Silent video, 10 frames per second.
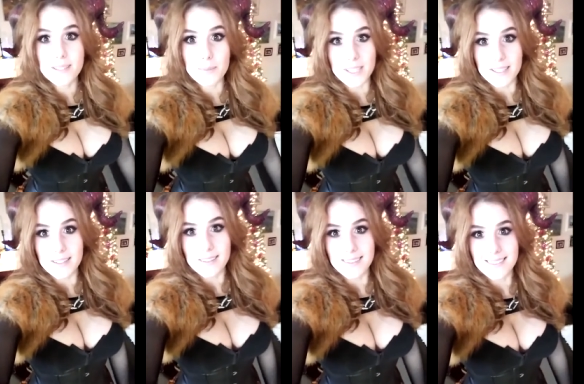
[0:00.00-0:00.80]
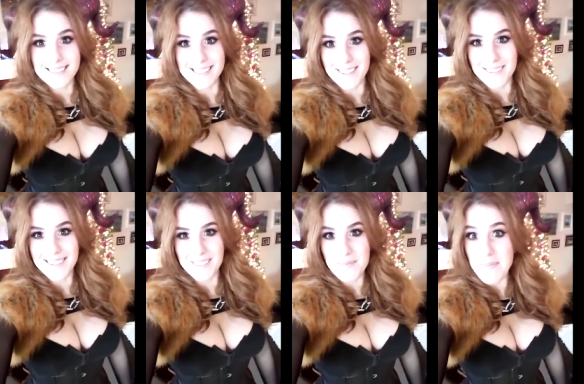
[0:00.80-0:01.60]
in a little bit. So,
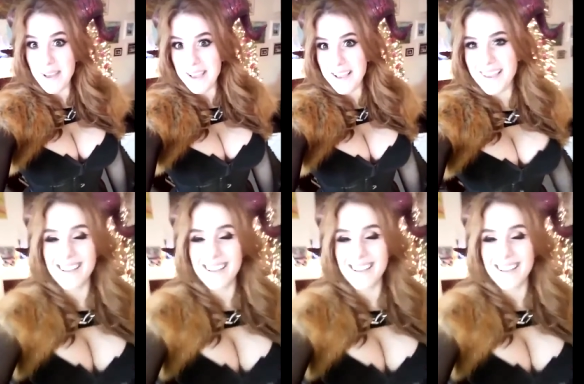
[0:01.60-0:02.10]
bye.